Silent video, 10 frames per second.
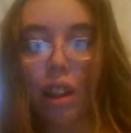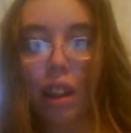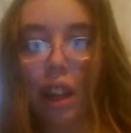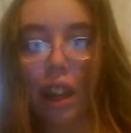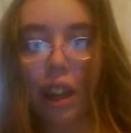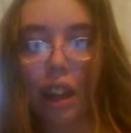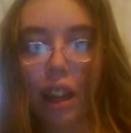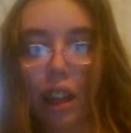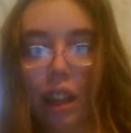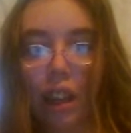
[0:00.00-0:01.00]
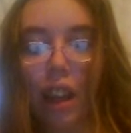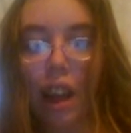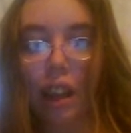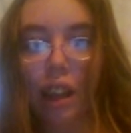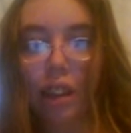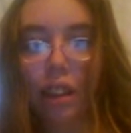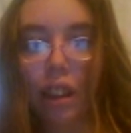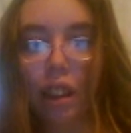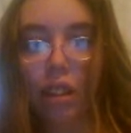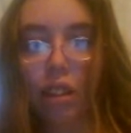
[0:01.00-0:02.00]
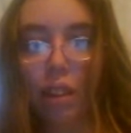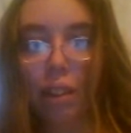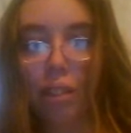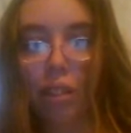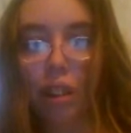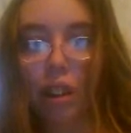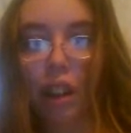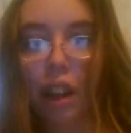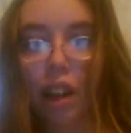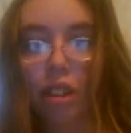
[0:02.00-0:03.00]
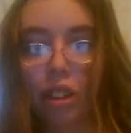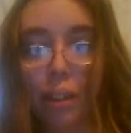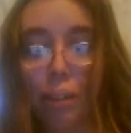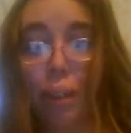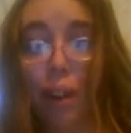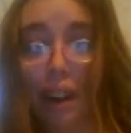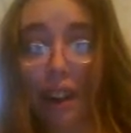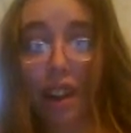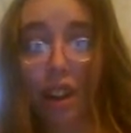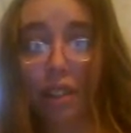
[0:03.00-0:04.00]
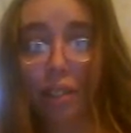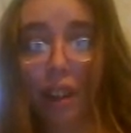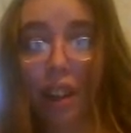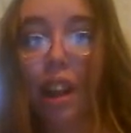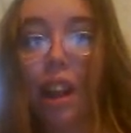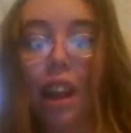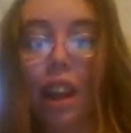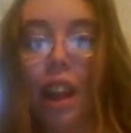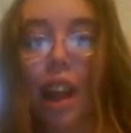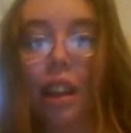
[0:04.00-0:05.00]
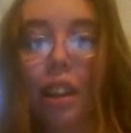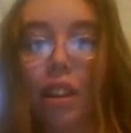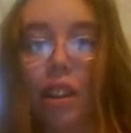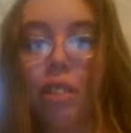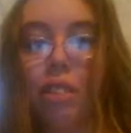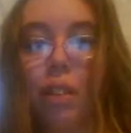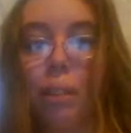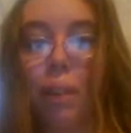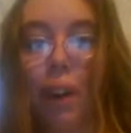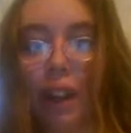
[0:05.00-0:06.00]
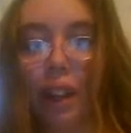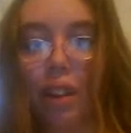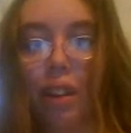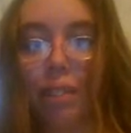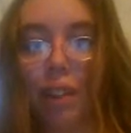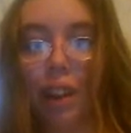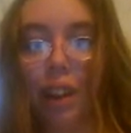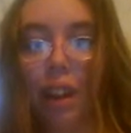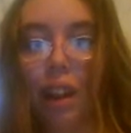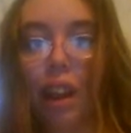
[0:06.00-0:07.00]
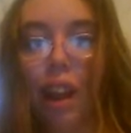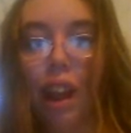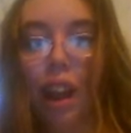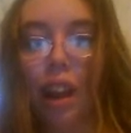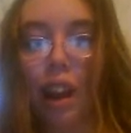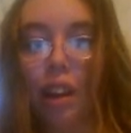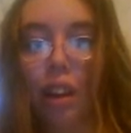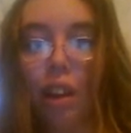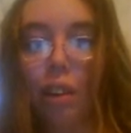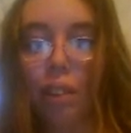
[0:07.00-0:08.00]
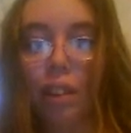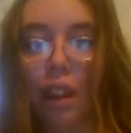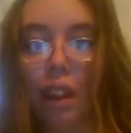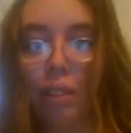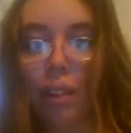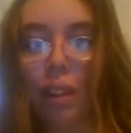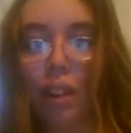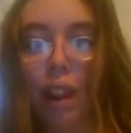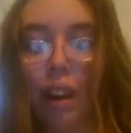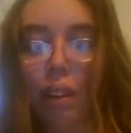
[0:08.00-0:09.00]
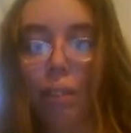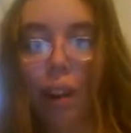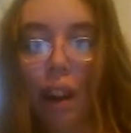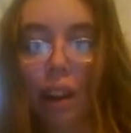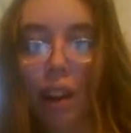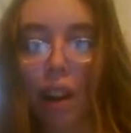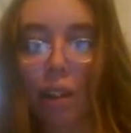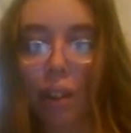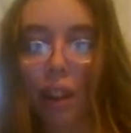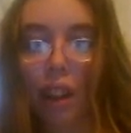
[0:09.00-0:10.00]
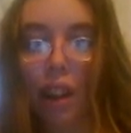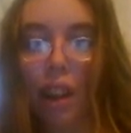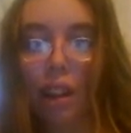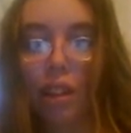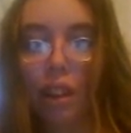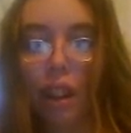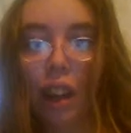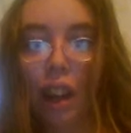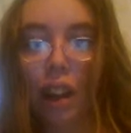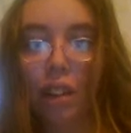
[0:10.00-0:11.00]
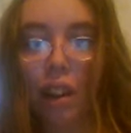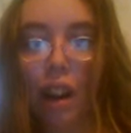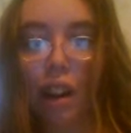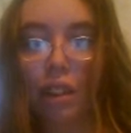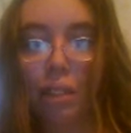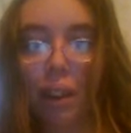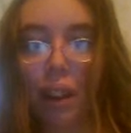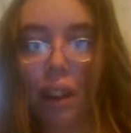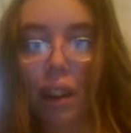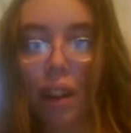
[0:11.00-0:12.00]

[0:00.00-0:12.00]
like, yeah, he's like so immature. He actually prank called me. He had the nerve to prank call me. And I know it was him. And he prank called me, so he can't talk to me